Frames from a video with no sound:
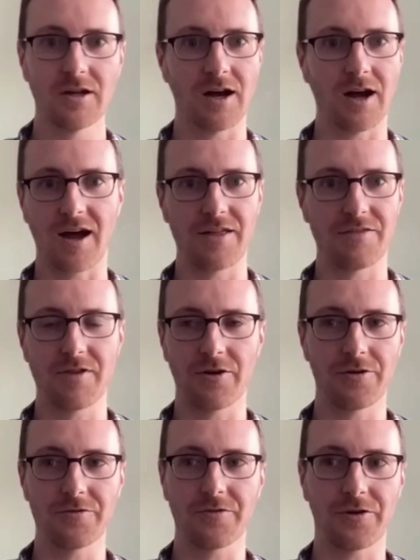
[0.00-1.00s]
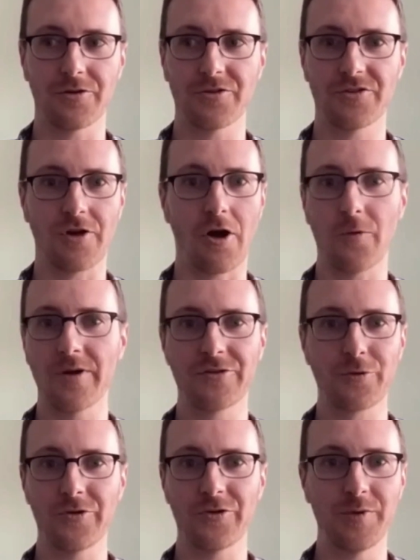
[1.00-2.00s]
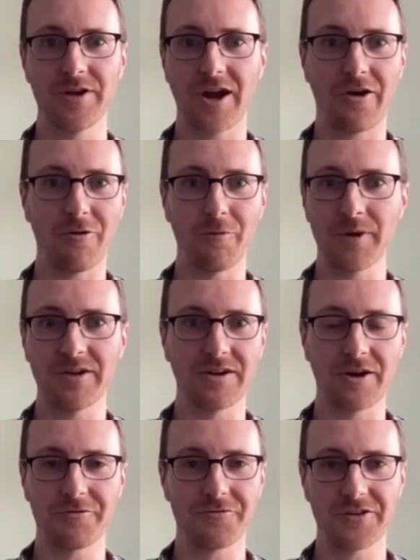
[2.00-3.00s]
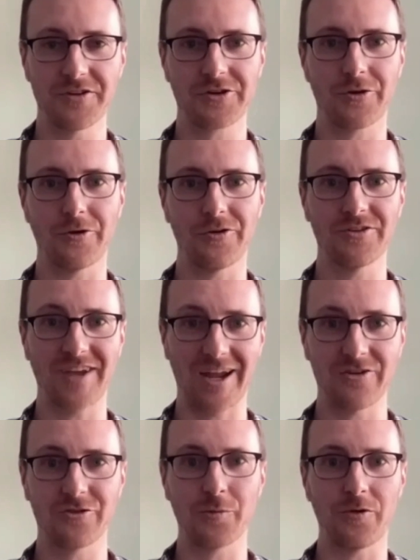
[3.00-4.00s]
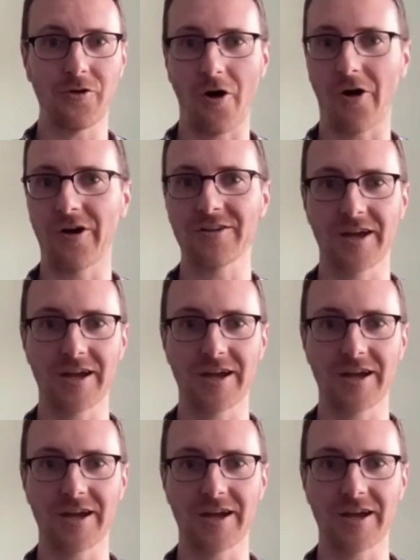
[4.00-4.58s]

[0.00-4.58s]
There's always going to be an element of physical, tangible art.